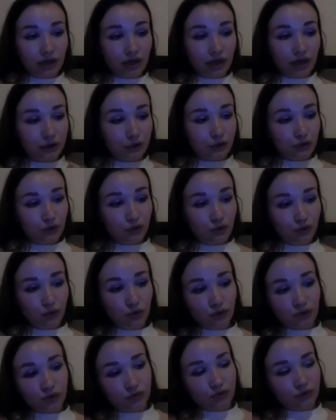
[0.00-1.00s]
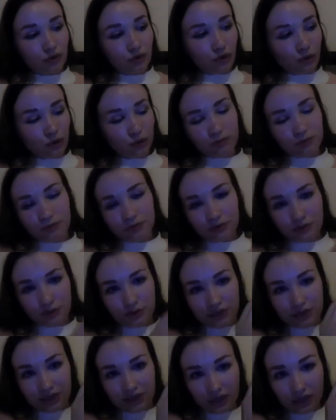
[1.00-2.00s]
I do go to,
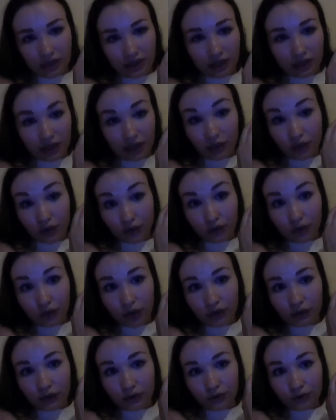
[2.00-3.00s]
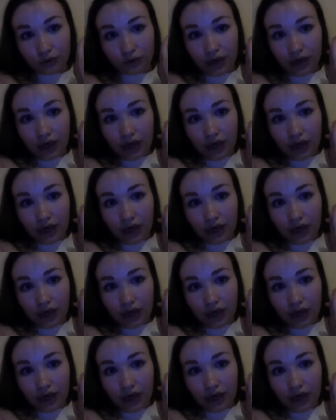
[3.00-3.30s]
I do